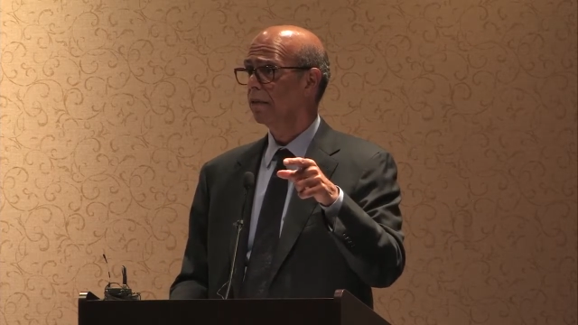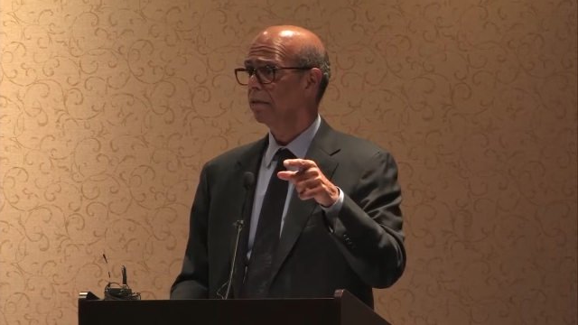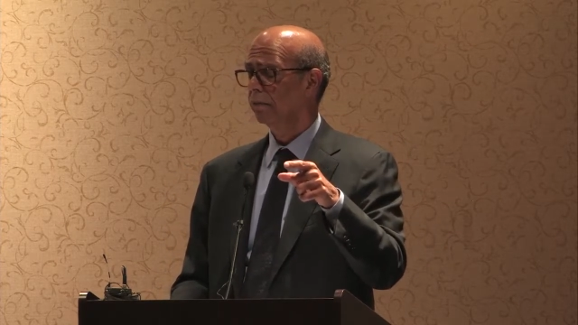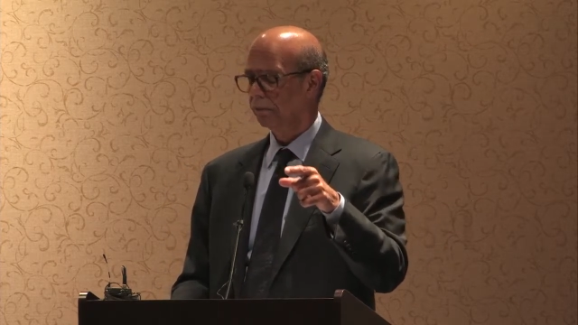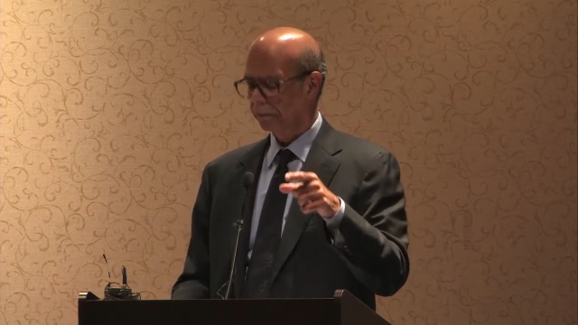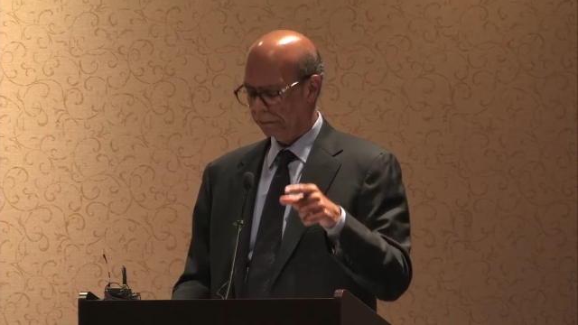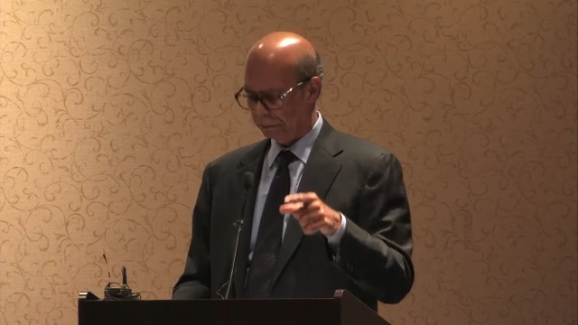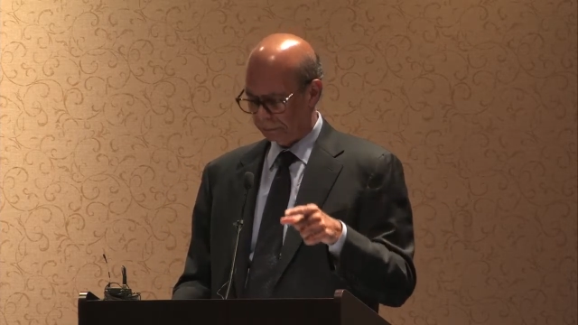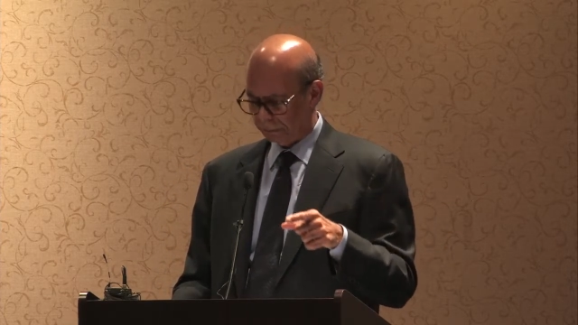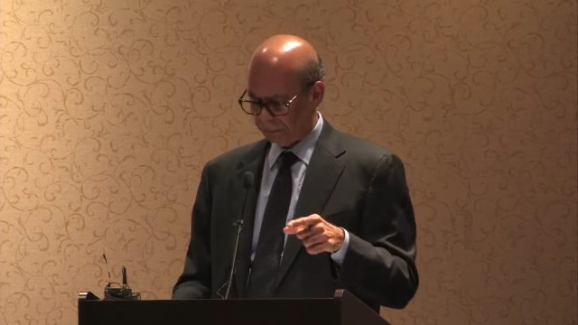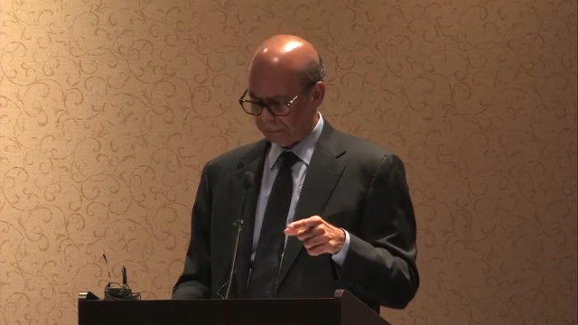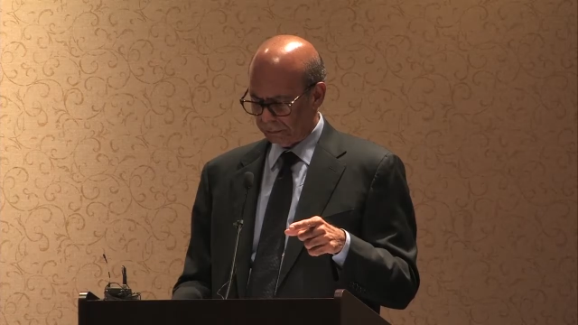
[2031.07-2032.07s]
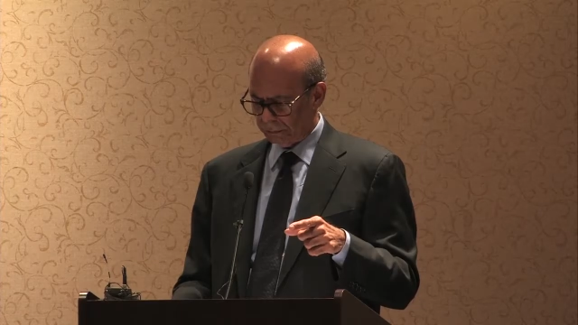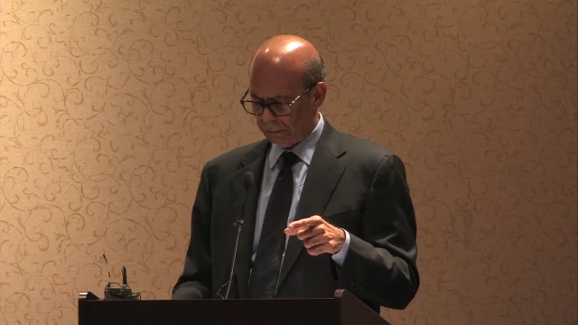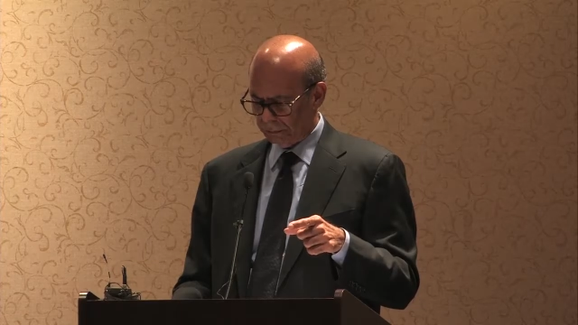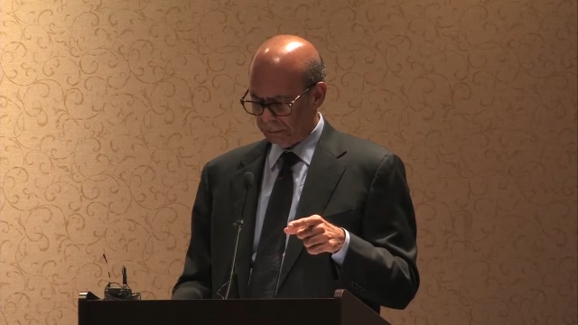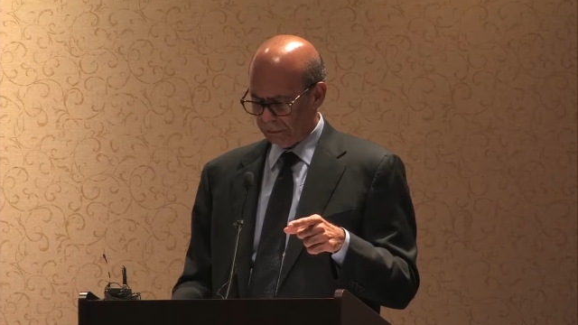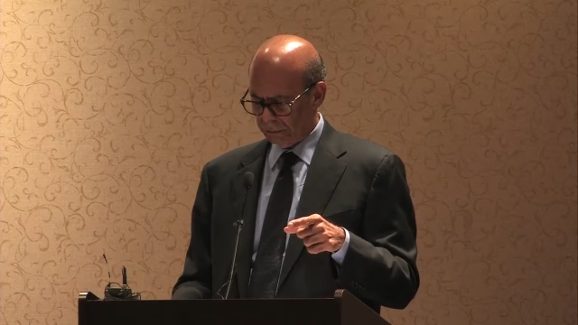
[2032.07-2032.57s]

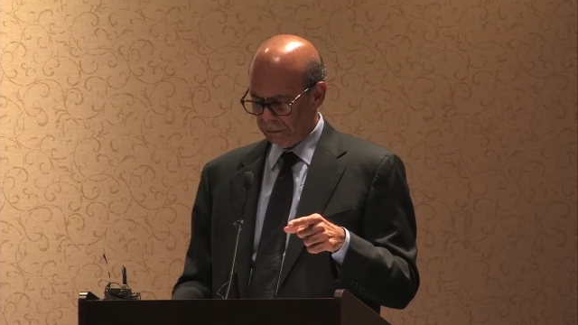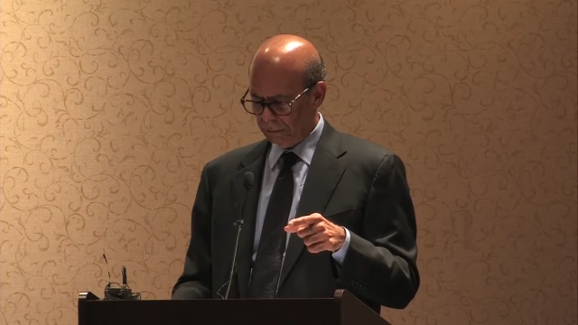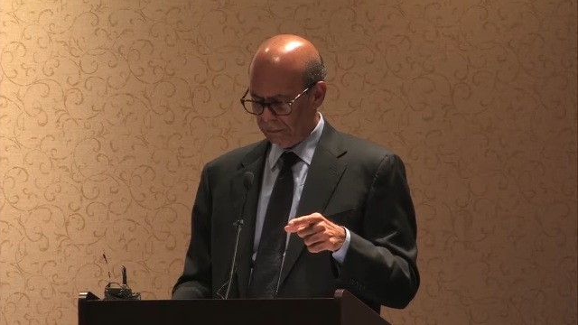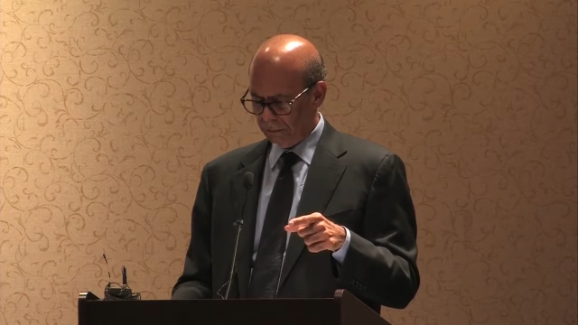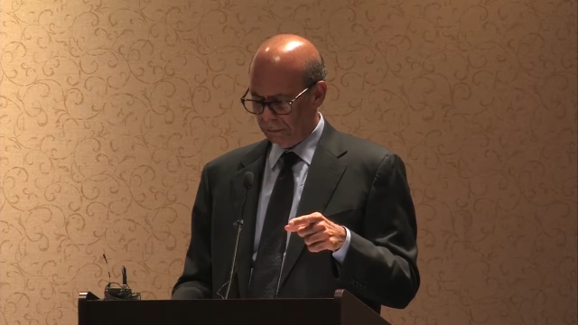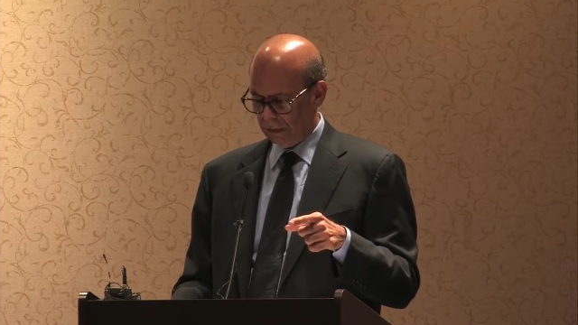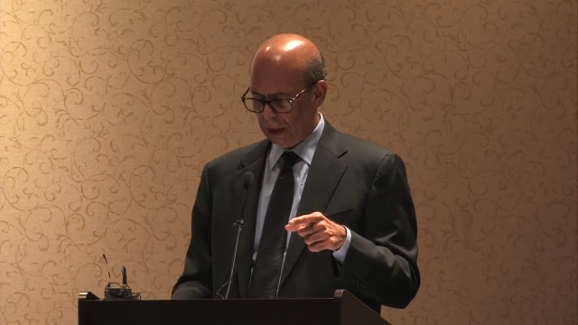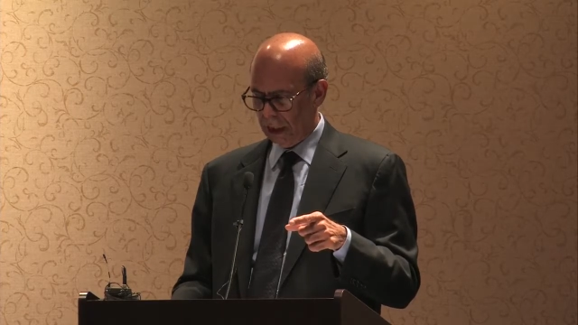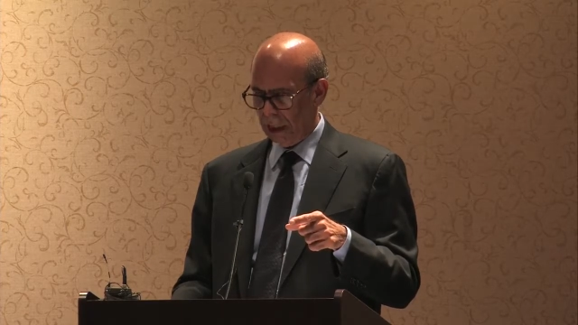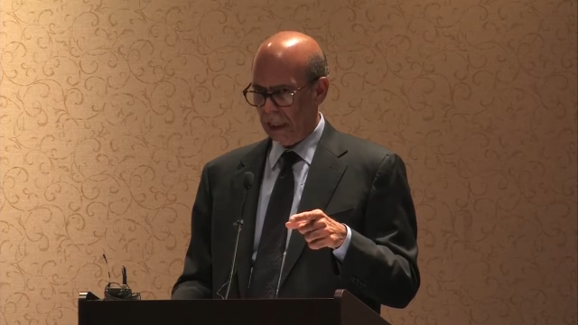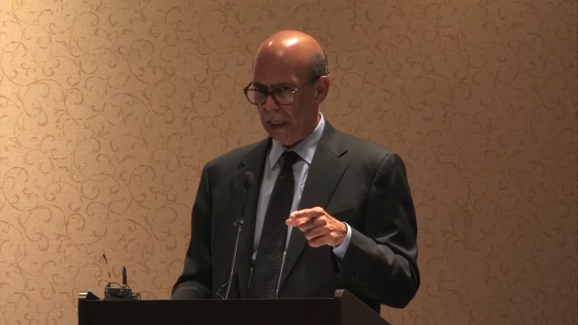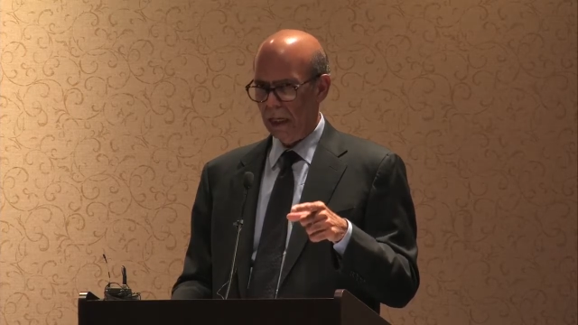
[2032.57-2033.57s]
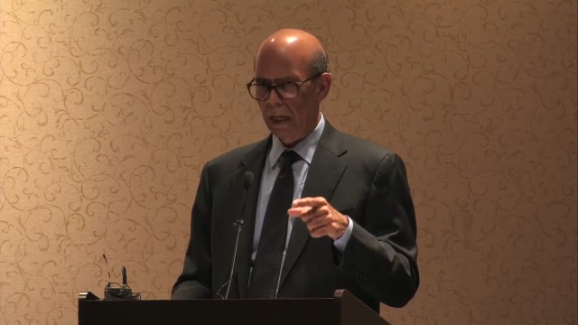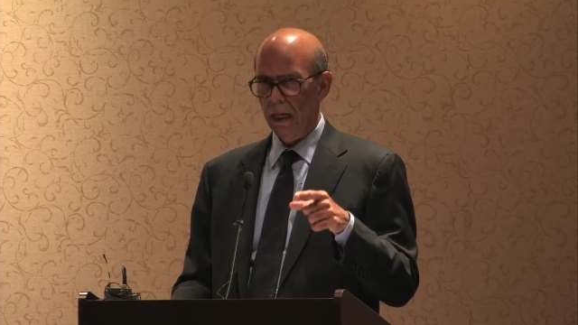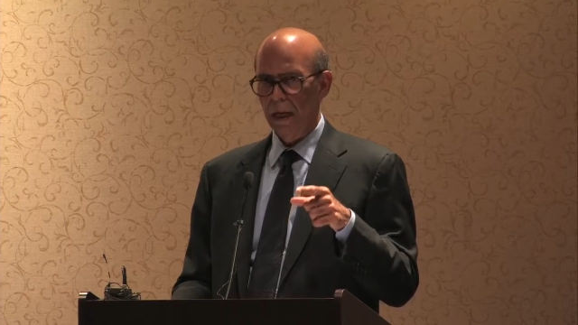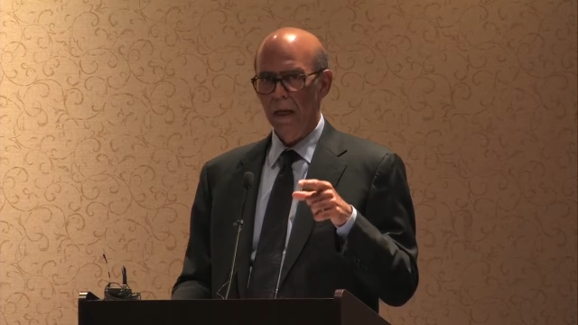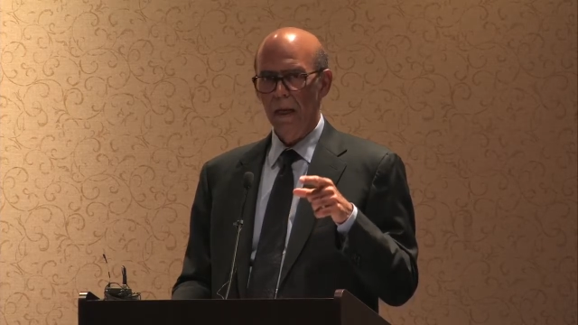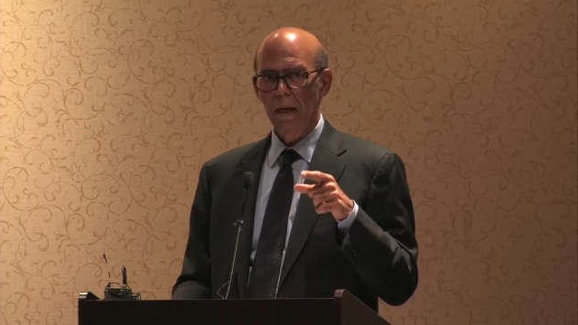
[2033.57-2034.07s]

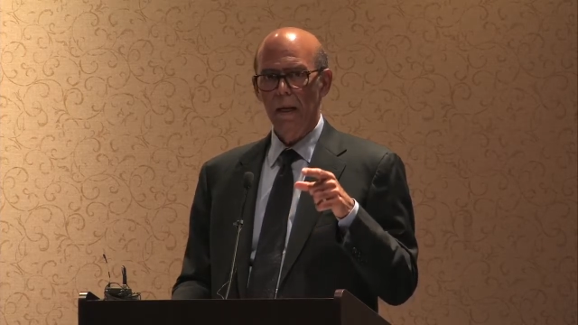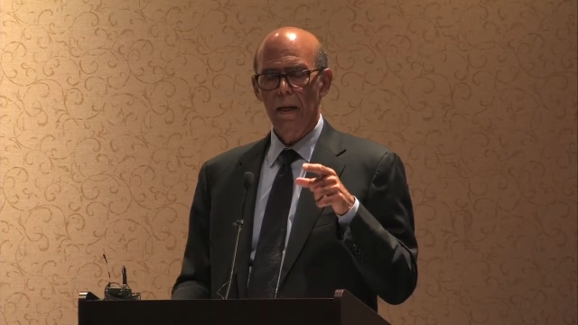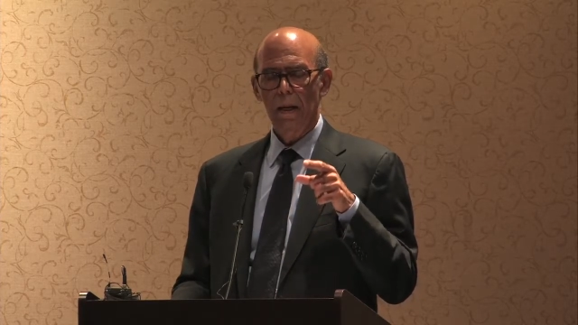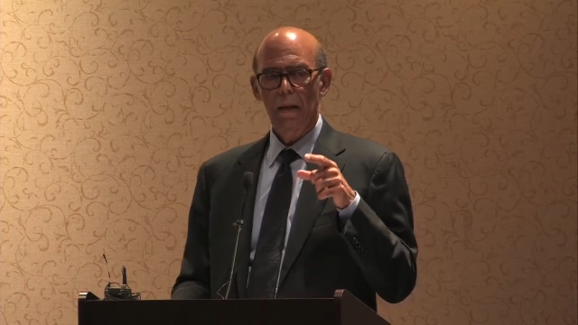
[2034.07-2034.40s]
No one is speaking in this clip.